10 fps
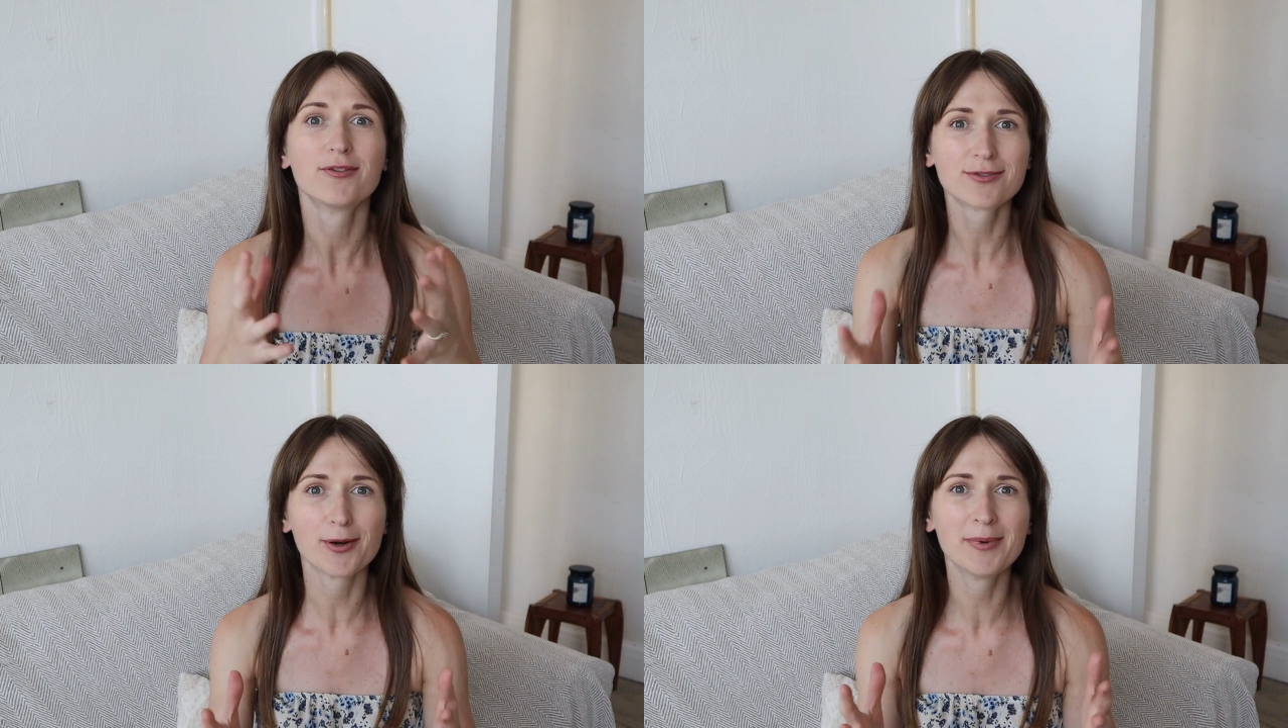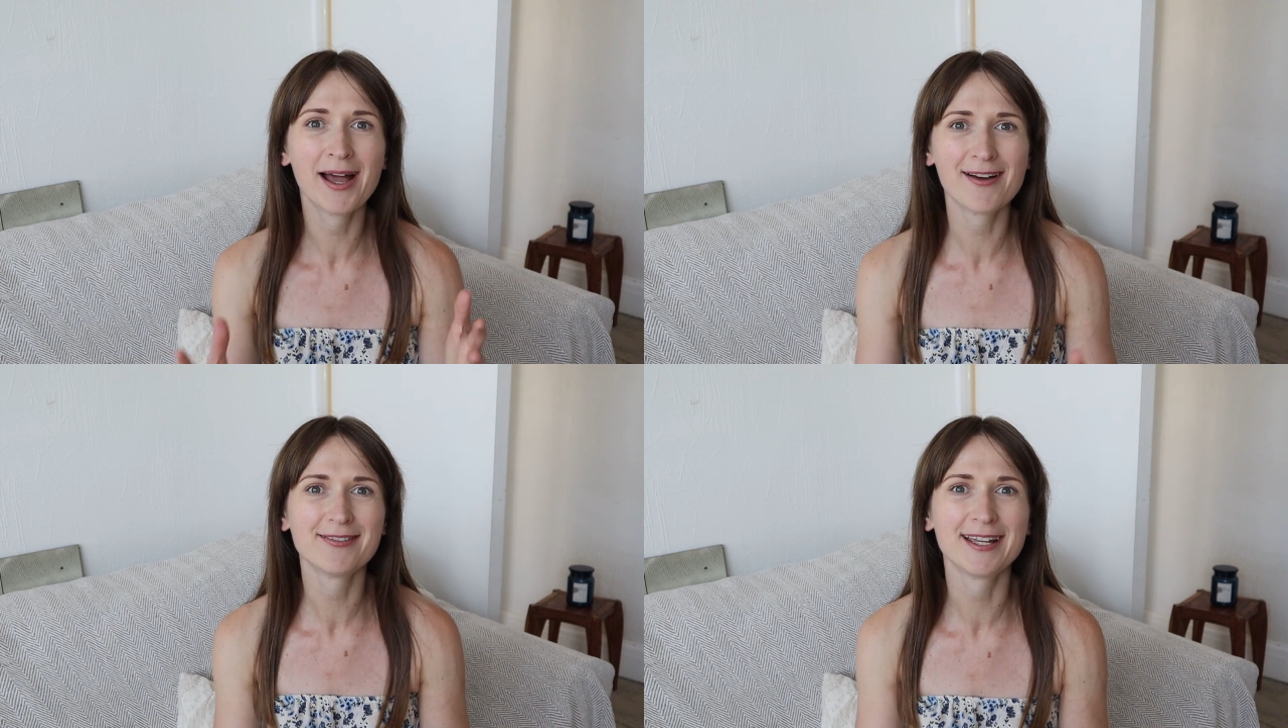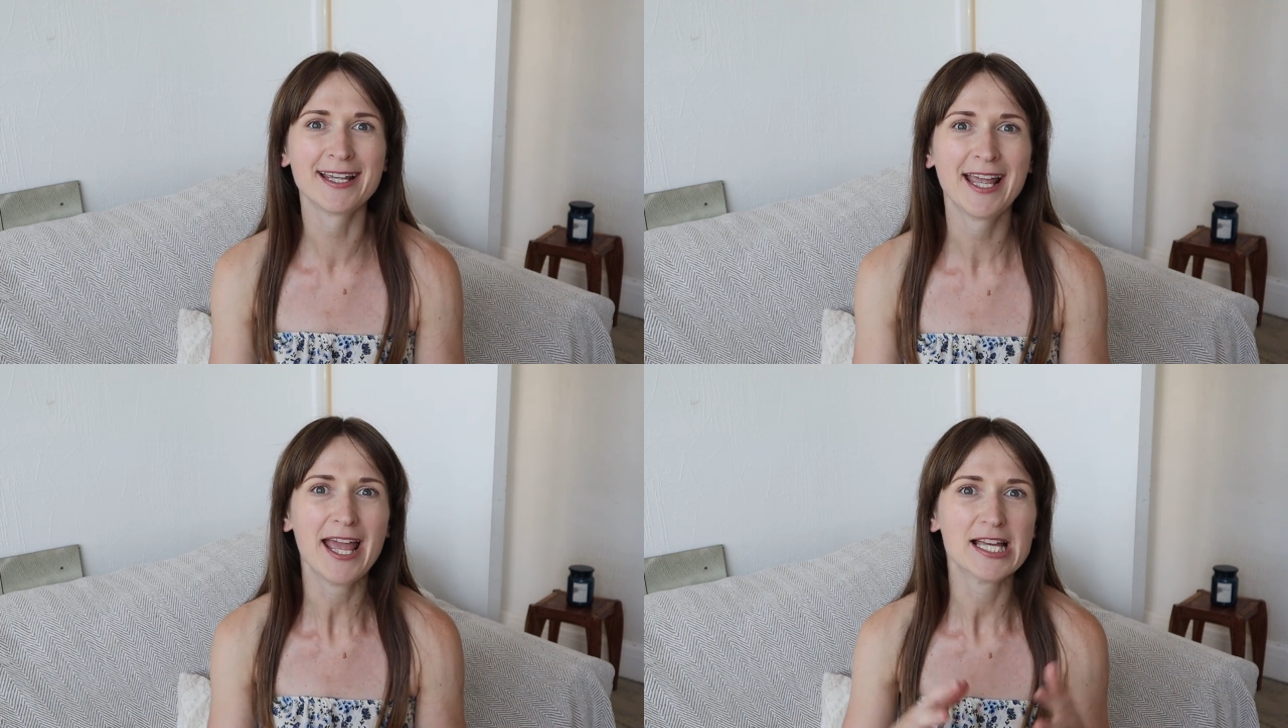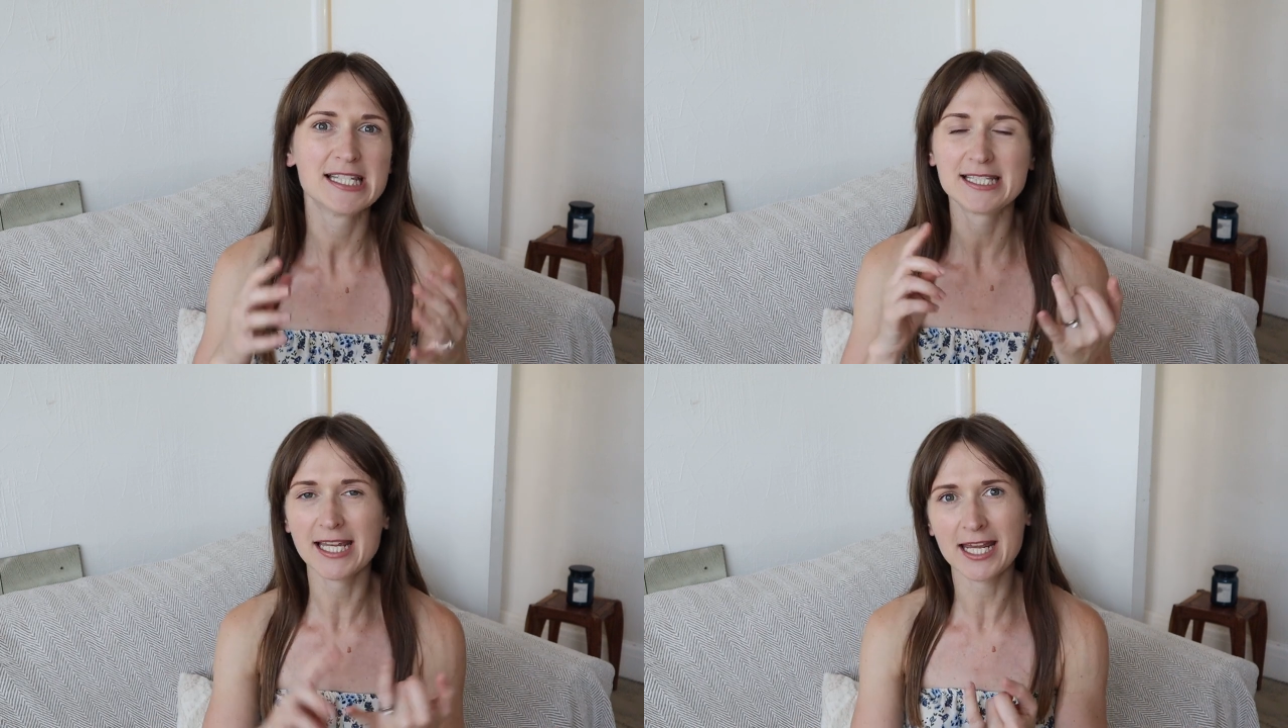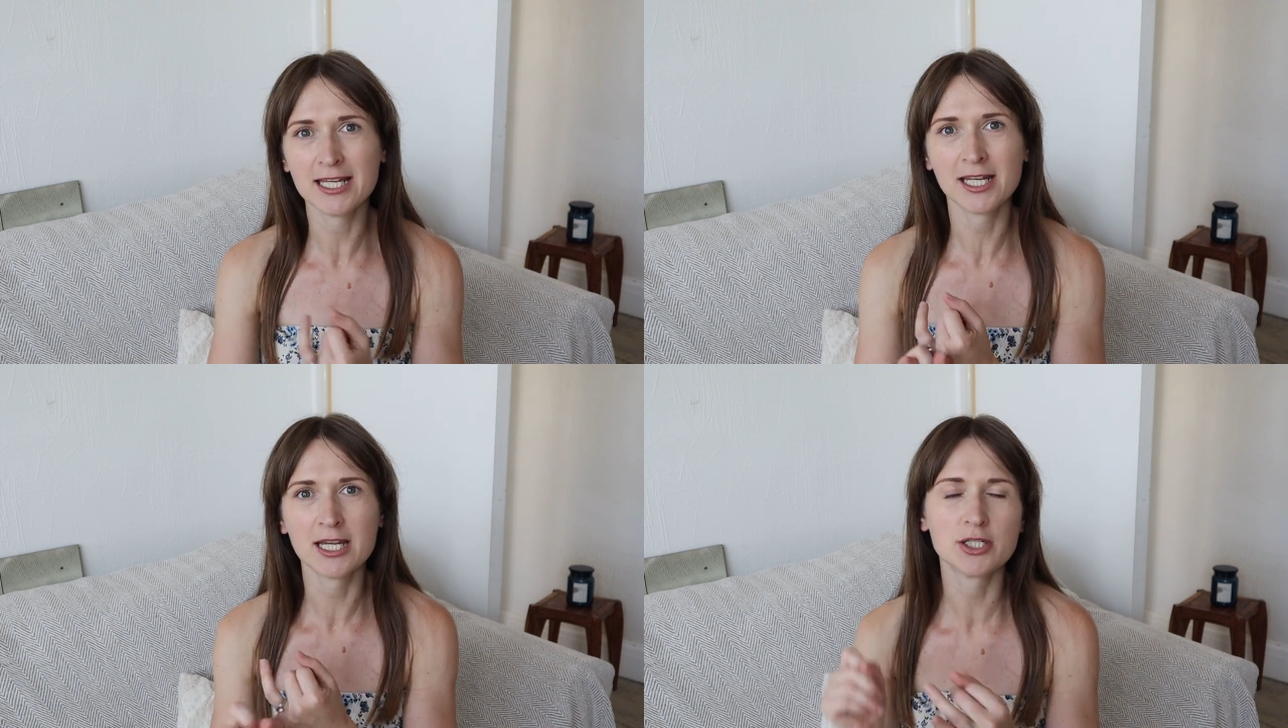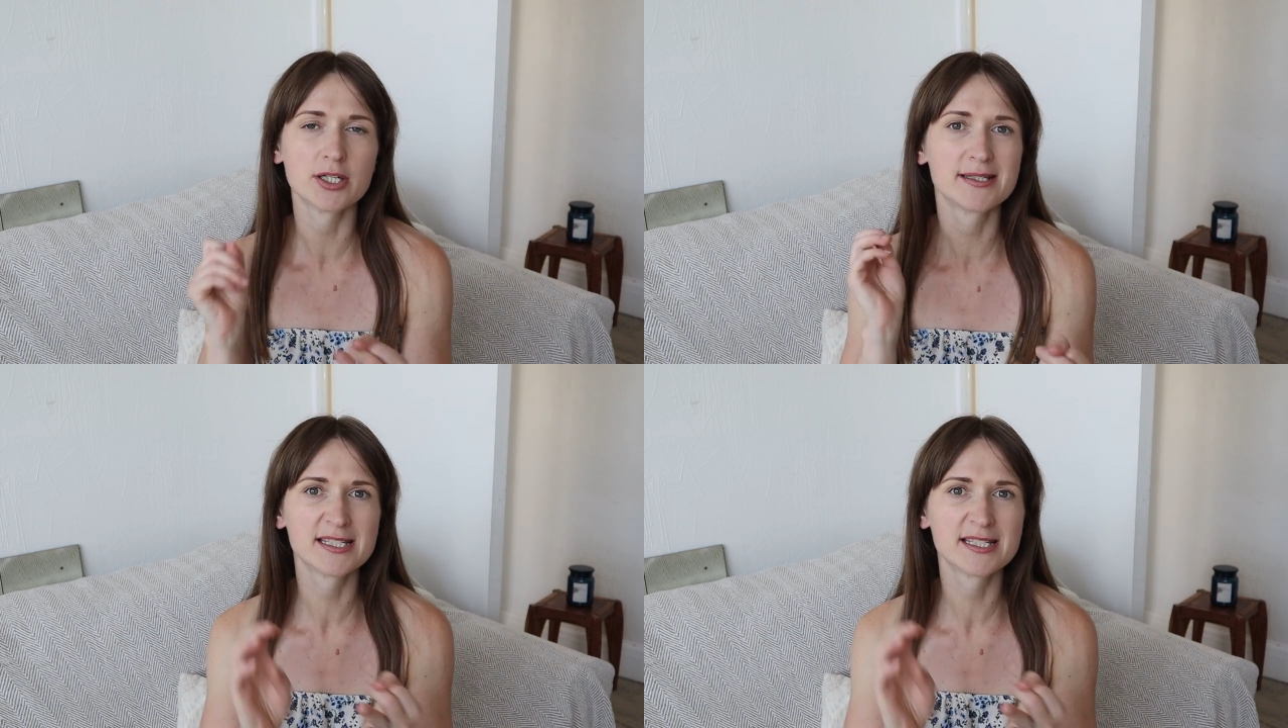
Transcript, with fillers: from having stainage